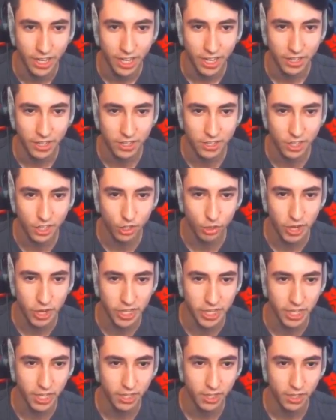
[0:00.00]

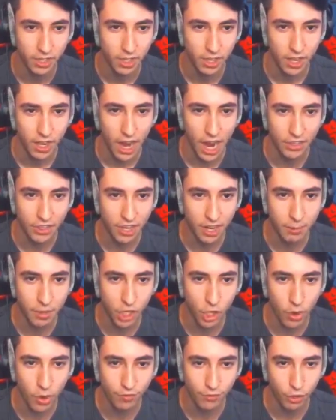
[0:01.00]
I think I'm gonna
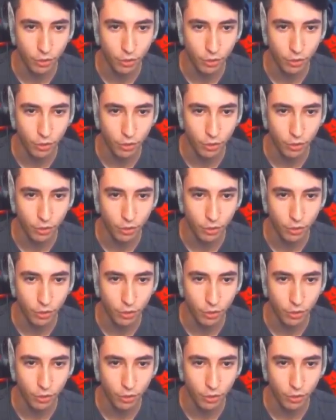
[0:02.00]
go in for